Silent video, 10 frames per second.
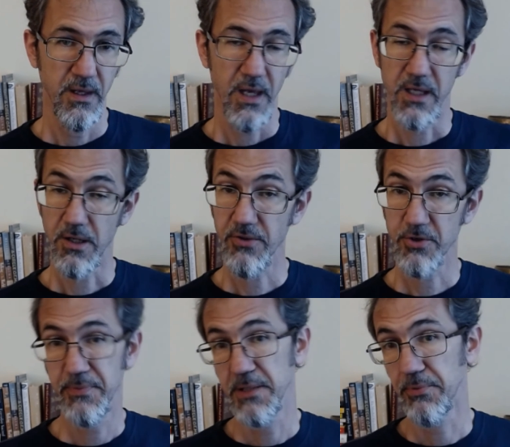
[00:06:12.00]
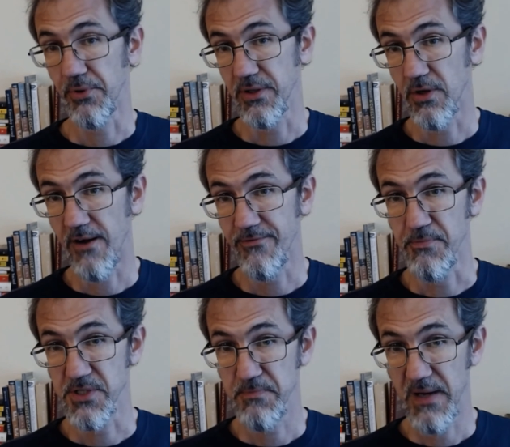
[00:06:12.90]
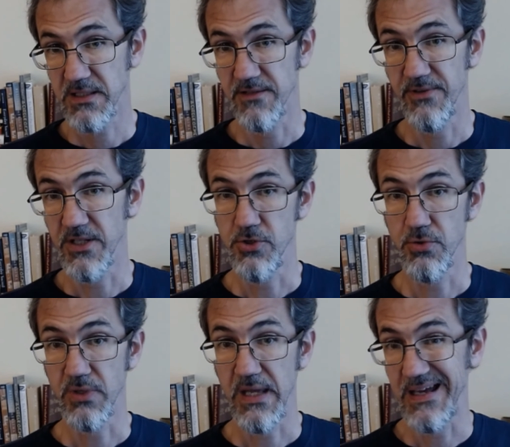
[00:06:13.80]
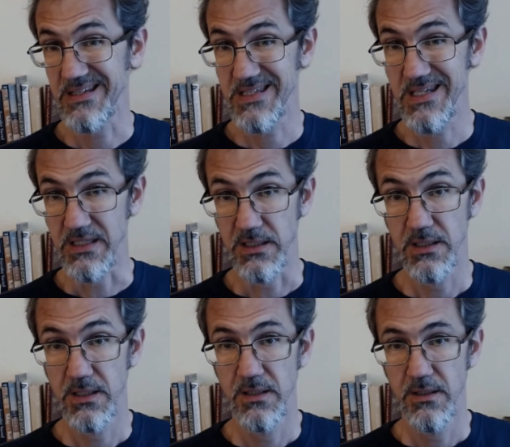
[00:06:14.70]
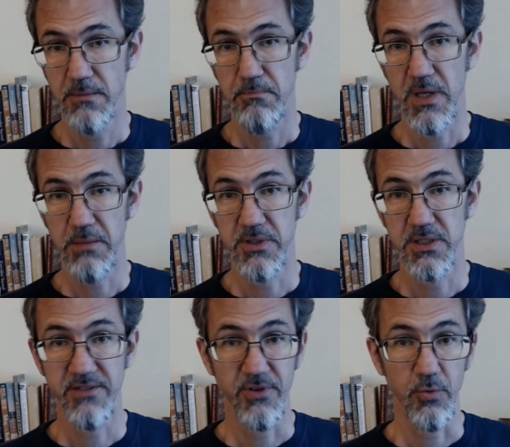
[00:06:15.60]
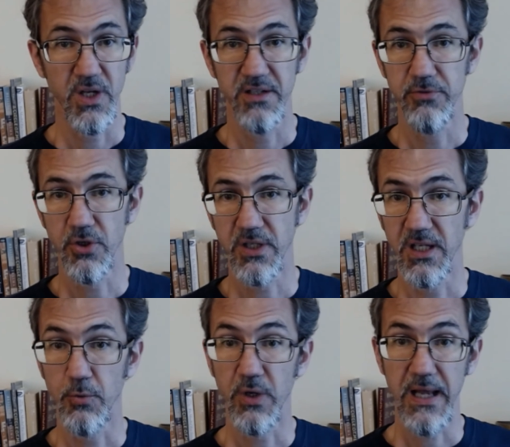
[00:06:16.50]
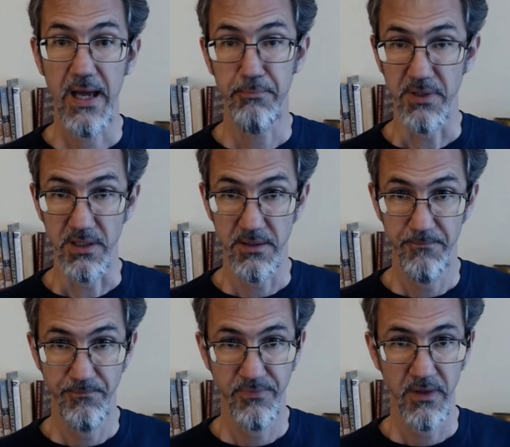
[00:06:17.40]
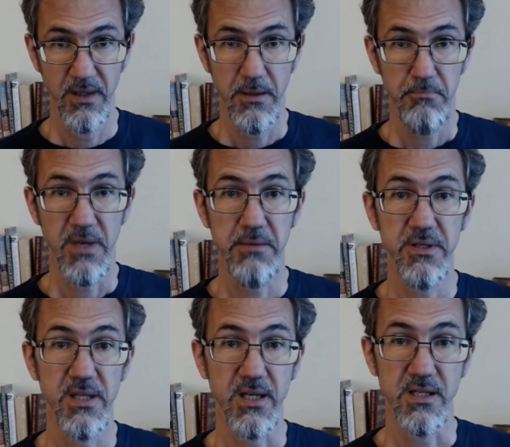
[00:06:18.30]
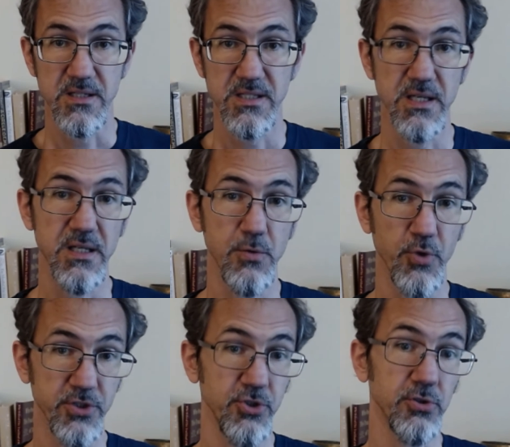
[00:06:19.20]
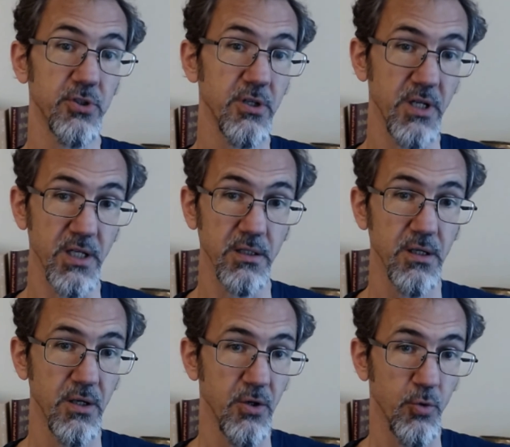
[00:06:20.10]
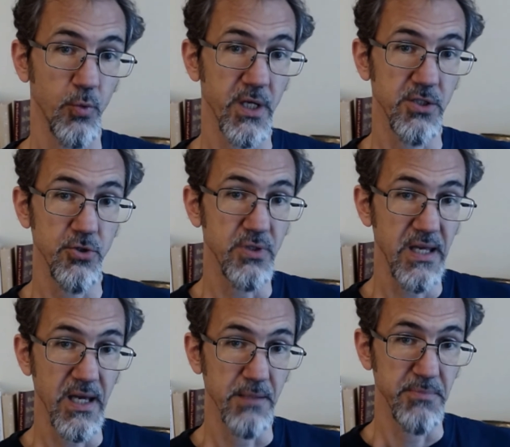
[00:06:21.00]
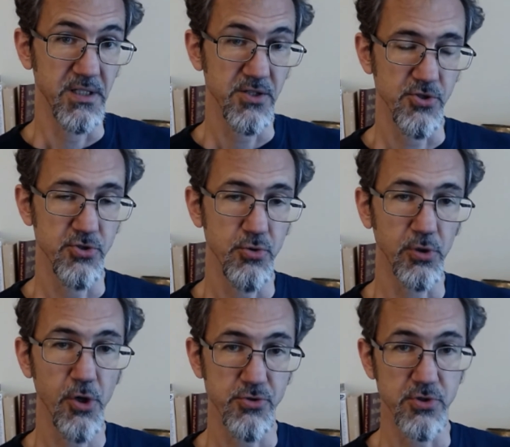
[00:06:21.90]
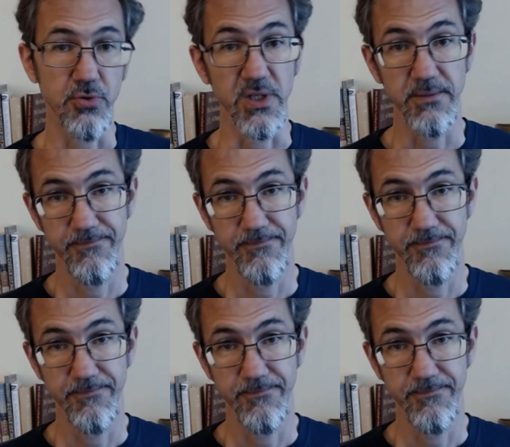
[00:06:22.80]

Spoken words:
And other people can offer perspective that you can't see. Maybe a different way of looking at what happened. Maybe they can see what you're learning when you can't because you're too close to it.